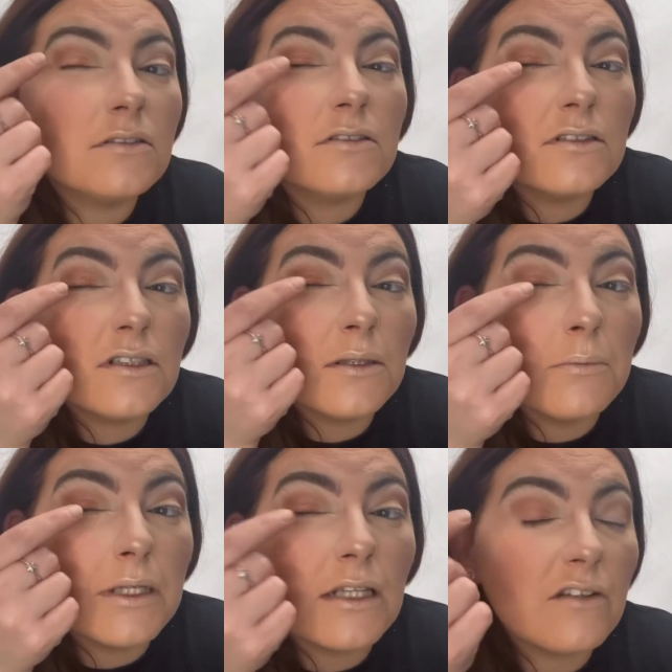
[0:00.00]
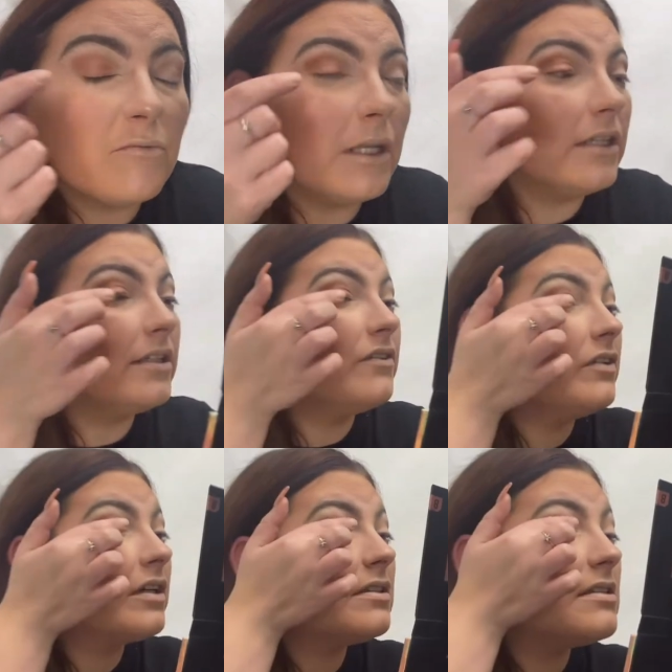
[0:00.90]
to the middle of my lid, if you
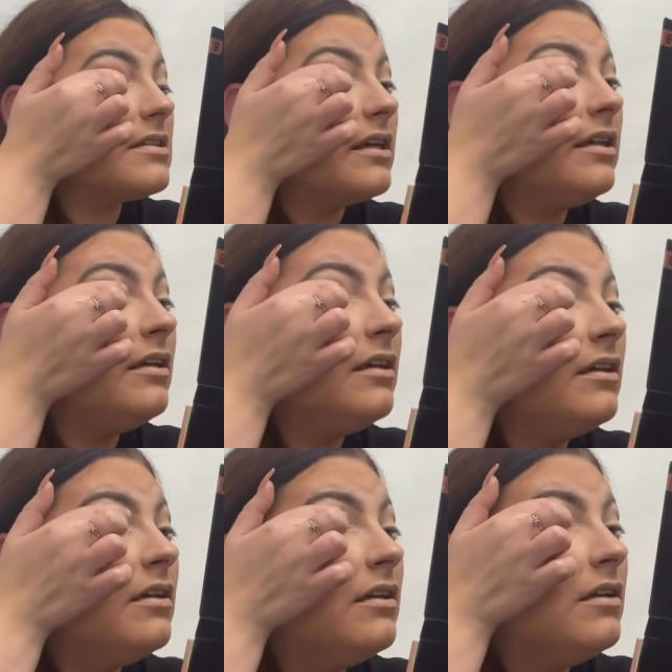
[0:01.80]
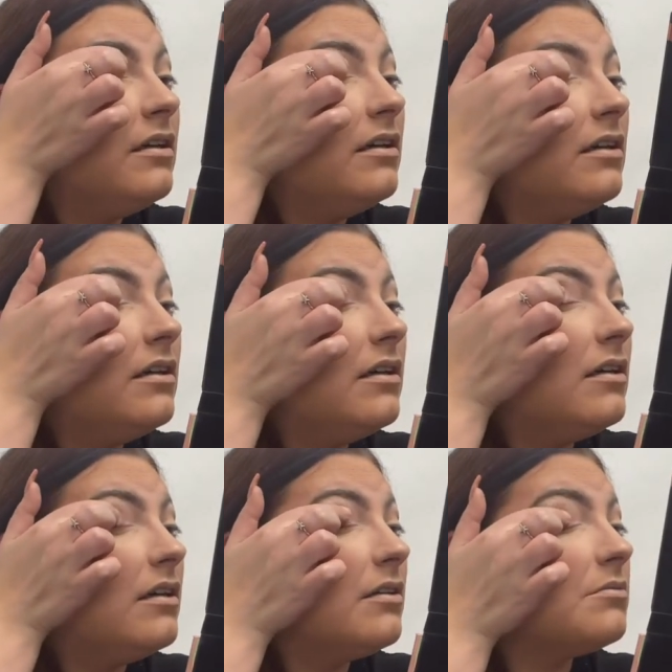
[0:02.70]
can see.
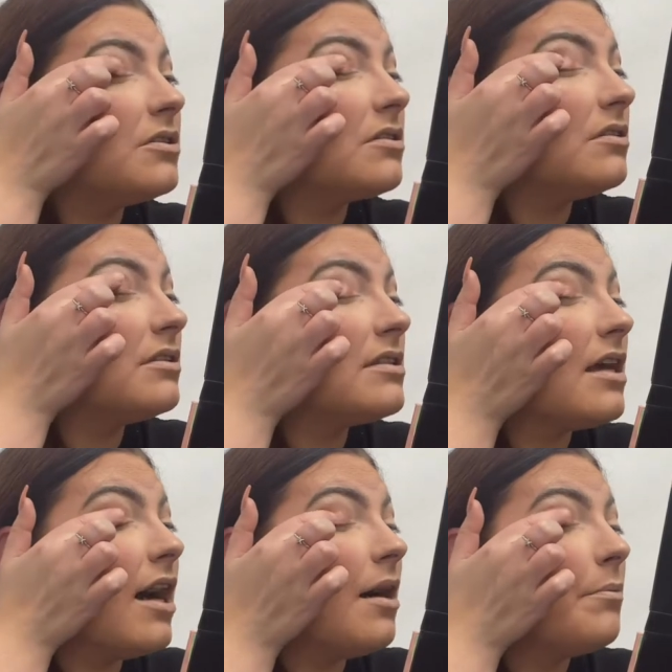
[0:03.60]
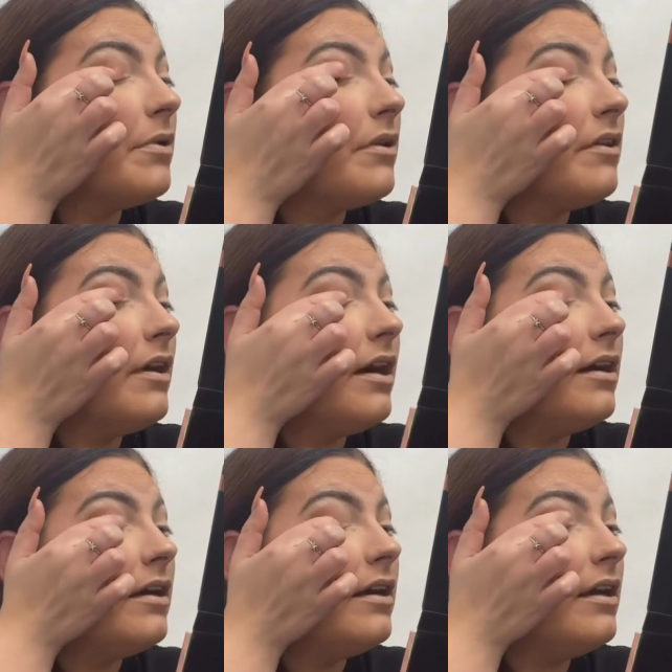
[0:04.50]
I'm just going to tap that
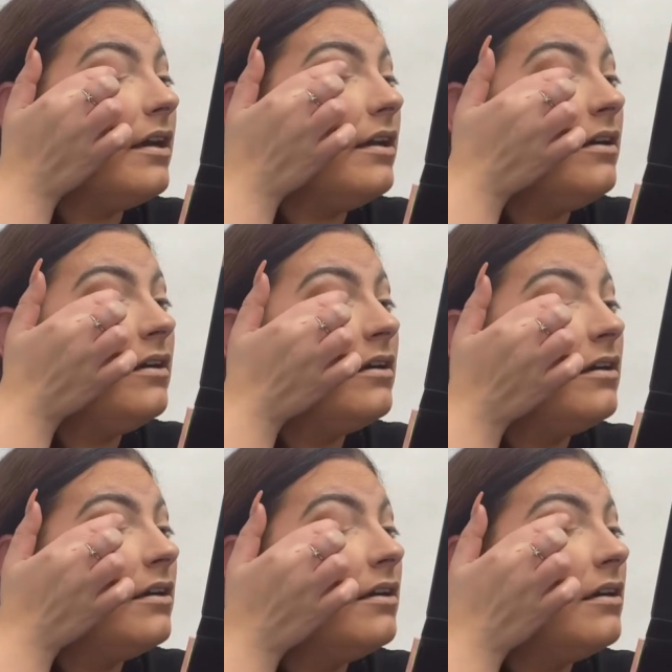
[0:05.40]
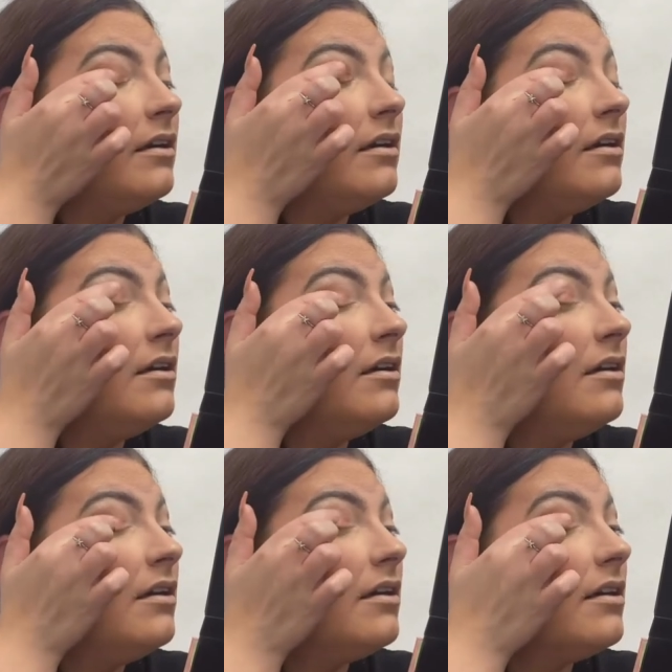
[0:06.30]
in.
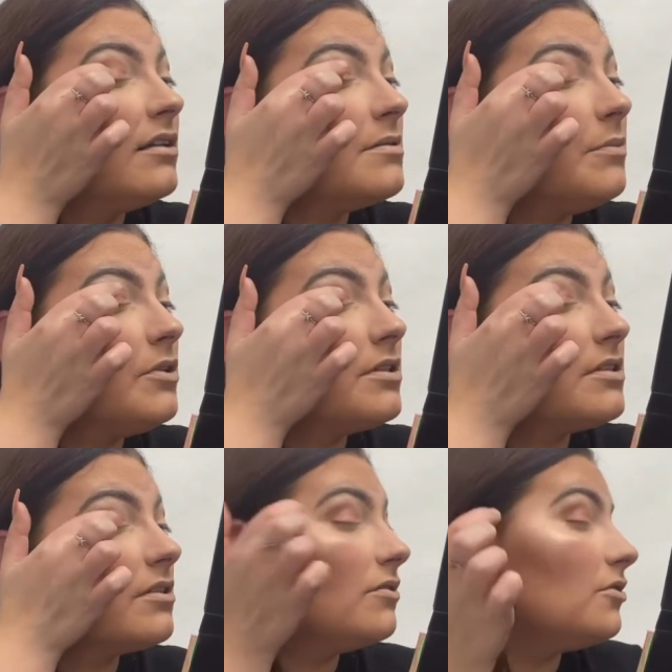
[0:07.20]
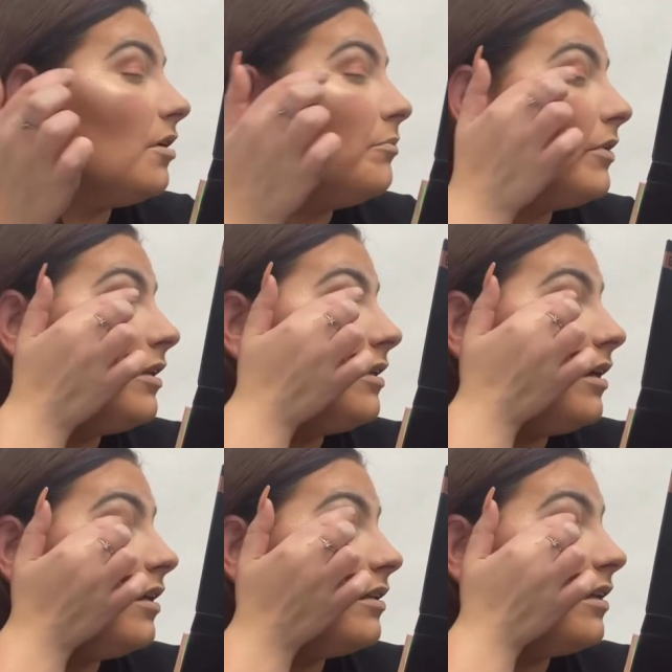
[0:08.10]
I suppose it's a good job, really, that I
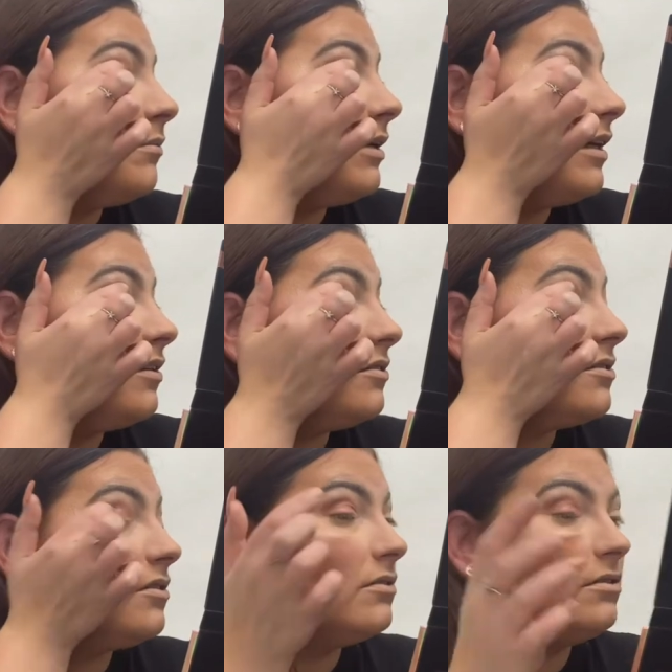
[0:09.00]
didn't get my nails done.